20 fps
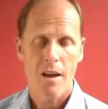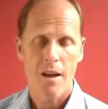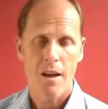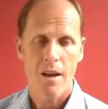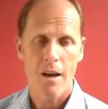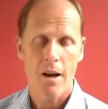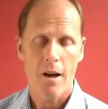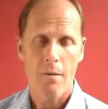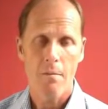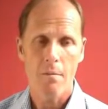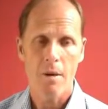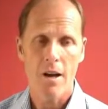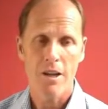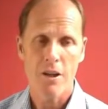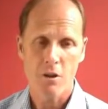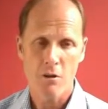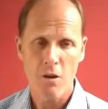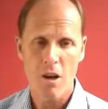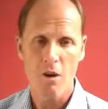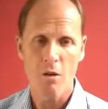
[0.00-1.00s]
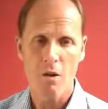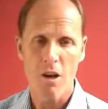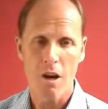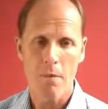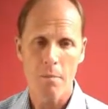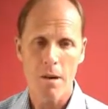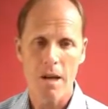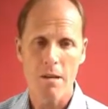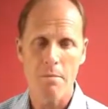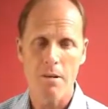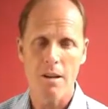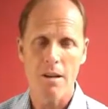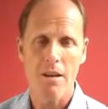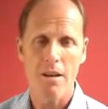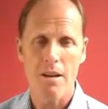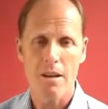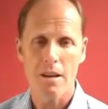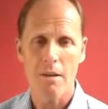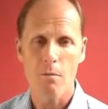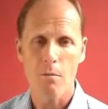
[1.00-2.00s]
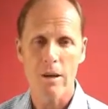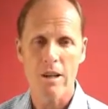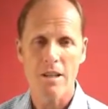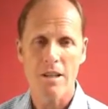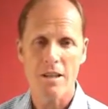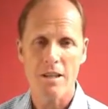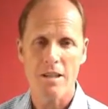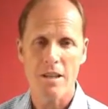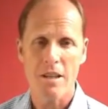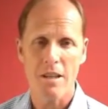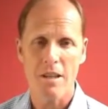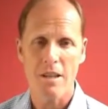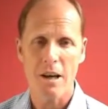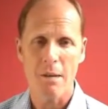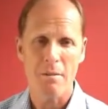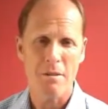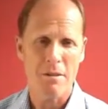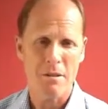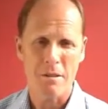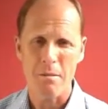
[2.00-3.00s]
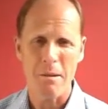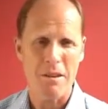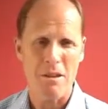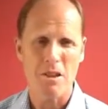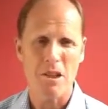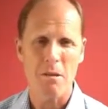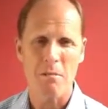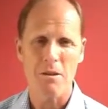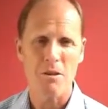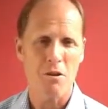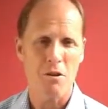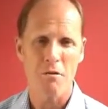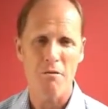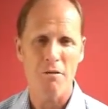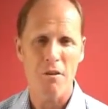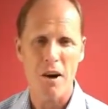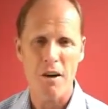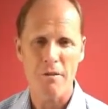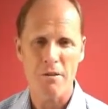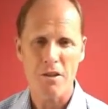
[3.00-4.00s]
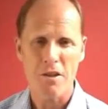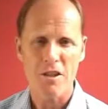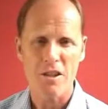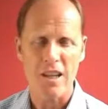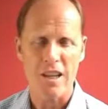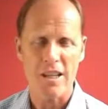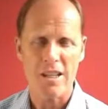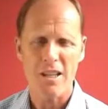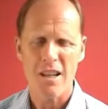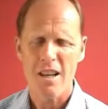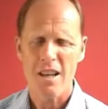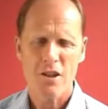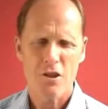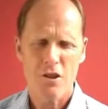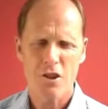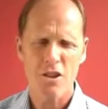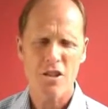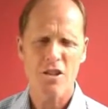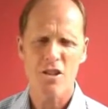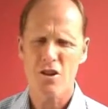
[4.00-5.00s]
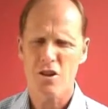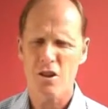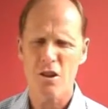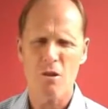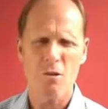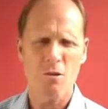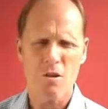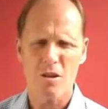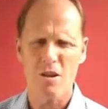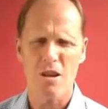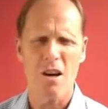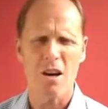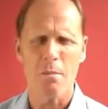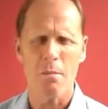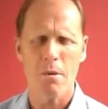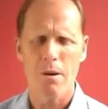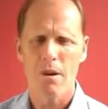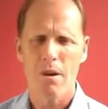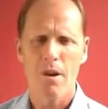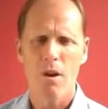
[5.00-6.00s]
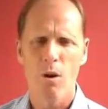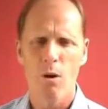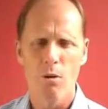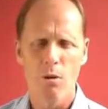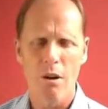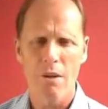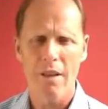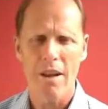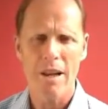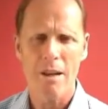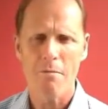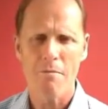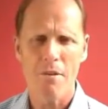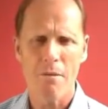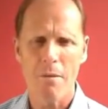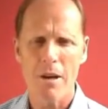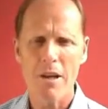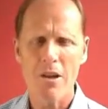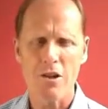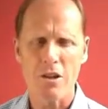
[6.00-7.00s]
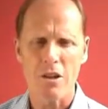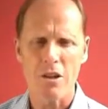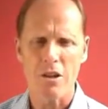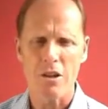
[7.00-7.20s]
And you know that a baby, when it's up until about the time it's sort of 5 or 6, just soaks up all of that information.